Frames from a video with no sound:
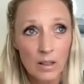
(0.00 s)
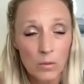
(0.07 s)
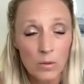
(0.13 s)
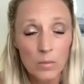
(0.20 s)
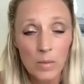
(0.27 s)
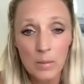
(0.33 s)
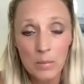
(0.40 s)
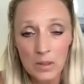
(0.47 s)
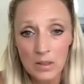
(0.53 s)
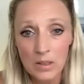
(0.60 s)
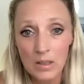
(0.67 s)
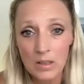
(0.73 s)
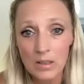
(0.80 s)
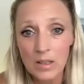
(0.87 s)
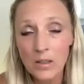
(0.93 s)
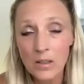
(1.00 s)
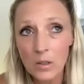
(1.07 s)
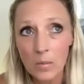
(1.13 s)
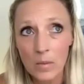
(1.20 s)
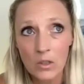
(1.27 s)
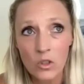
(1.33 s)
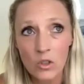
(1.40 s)
with my business, not so
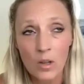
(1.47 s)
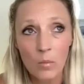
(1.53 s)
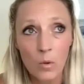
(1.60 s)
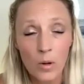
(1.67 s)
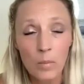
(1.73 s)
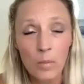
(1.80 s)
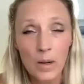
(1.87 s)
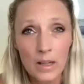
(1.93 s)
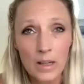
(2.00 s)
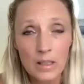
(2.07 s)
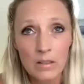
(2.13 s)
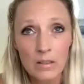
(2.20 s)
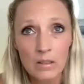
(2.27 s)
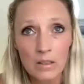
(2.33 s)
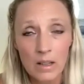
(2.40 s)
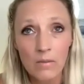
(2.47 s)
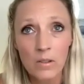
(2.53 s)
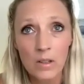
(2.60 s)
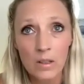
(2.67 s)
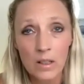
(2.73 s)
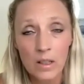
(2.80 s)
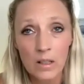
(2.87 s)
much anymore, but I did
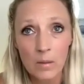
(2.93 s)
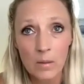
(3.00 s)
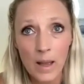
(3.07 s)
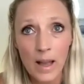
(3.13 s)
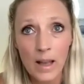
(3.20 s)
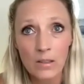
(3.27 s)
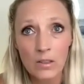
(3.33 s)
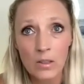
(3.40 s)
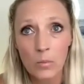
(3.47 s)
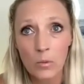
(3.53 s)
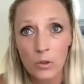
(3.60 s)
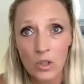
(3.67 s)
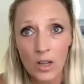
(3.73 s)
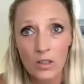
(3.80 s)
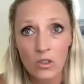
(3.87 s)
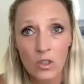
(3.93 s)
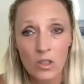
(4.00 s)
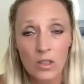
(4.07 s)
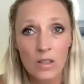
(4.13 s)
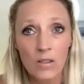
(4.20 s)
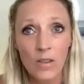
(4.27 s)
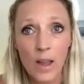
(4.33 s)
definitely in the past the
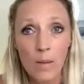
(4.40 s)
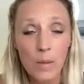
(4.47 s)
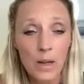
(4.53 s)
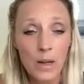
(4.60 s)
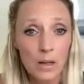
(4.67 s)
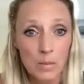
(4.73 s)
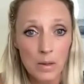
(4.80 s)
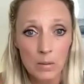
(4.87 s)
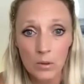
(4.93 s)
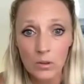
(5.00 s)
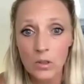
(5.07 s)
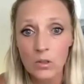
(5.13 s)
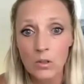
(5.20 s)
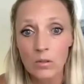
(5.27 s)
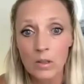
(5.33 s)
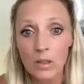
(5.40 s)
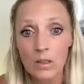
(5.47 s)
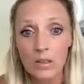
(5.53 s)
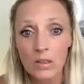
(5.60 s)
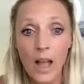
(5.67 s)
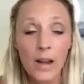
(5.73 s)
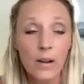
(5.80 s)
projections of, am I going to be able to do
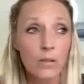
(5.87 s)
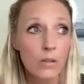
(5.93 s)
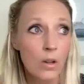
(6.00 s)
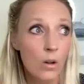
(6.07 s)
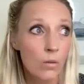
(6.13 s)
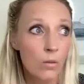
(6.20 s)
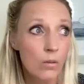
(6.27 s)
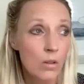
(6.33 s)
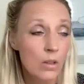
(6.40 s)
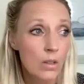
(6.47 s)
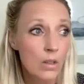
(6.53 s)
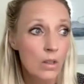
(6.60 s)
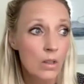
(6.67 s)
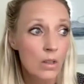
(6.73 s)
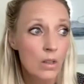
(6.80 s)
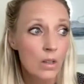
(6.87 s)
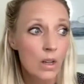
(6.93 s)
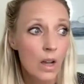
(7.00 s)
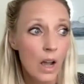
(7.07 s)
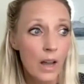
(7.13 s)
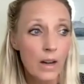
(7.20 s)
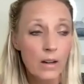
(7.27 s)
this? I don't know.
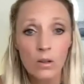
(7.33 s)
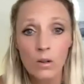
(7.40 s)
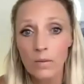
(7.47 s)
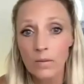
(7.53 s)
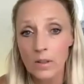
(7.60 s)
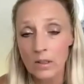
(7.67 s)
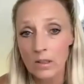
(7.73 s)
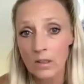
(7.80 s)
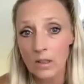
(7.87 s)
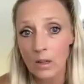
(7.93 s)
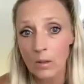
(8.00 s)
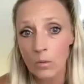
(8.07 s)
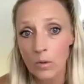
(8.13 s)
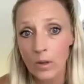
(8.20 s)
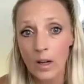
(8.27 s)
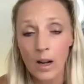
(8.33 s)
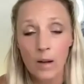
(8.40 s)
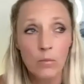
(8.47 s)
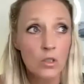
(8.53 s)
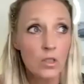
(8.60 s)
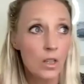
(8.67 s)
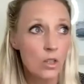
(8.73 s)
I don't know if this is going to work.
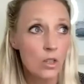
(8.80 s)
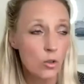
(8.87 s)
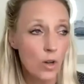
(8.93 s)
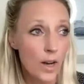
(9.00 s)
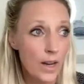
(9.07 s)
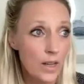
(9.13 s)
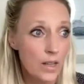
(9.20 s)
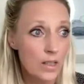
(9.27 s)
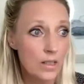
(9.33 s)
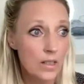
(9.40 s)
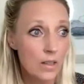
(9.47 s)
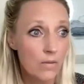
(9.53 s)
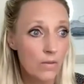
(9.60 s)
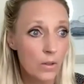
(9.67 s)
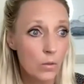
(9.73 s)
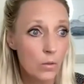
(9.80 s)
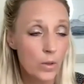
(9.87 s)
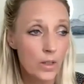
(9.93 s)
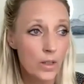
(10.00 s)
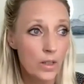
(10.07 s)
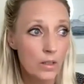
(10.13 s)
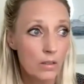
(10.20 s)
I'm just going to try it and see if it'll
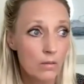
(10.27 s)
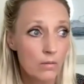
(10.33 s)
work.